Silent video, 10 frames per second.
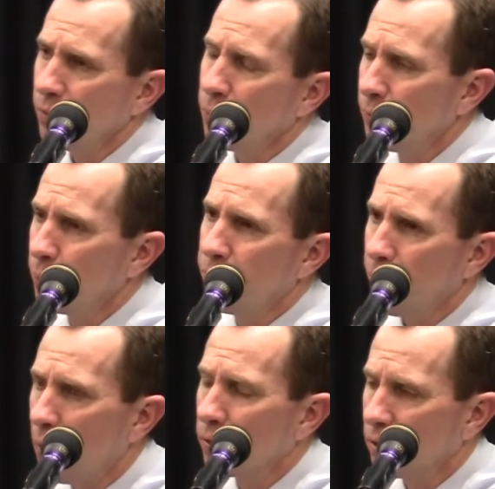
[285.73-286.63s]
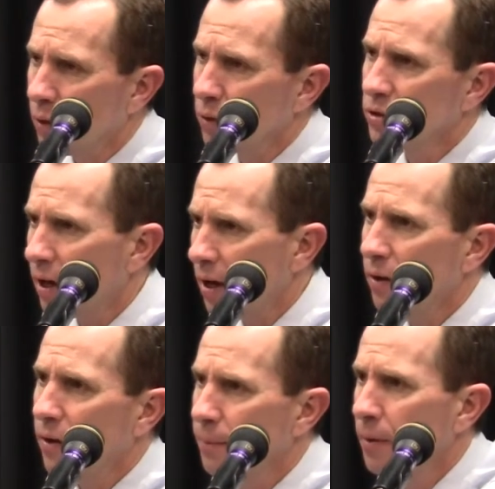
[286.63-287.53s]
We thought we could go inside
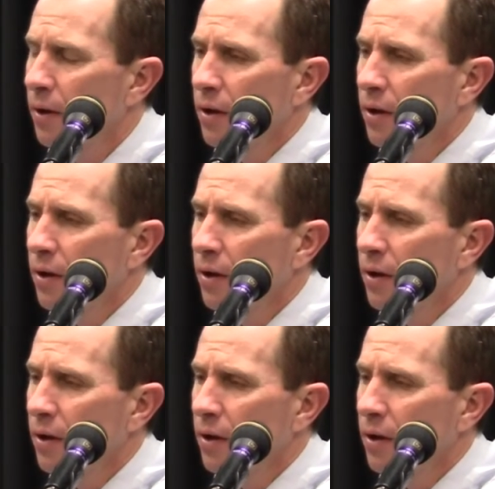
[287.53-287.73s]
on him.